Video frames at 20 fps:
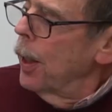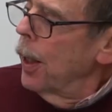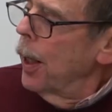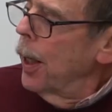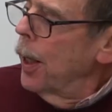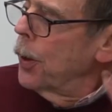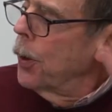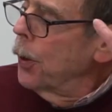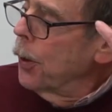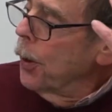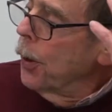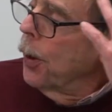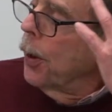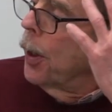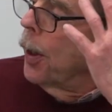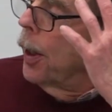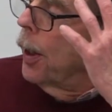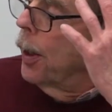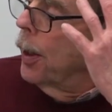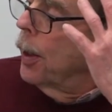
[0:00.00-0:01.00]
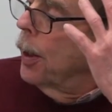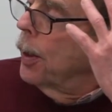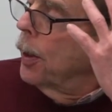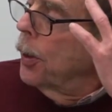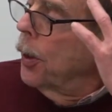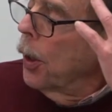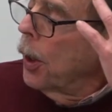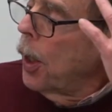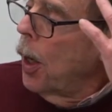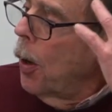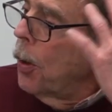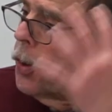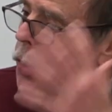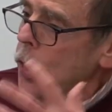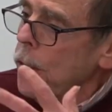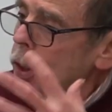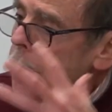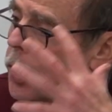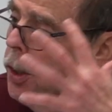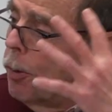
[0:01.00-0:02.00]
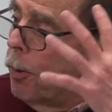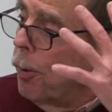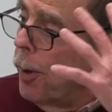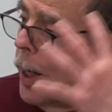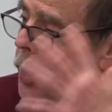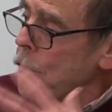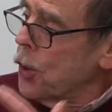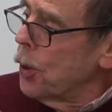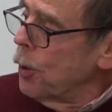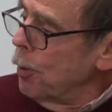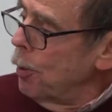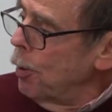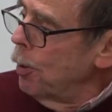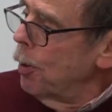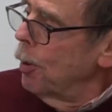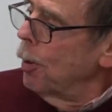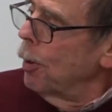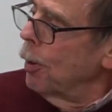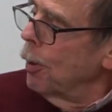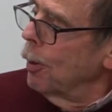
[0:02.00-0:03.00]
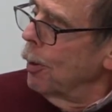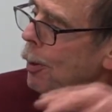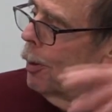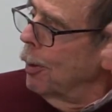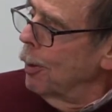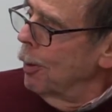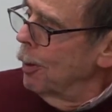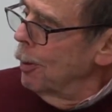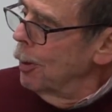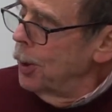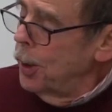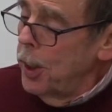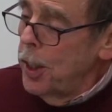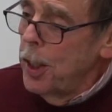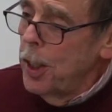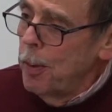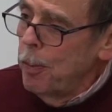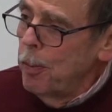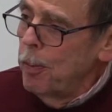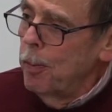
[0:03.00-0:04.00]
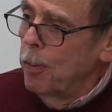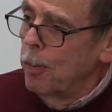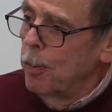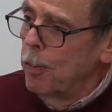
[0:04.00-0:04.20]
and you're, uh, you're coaching the defensive team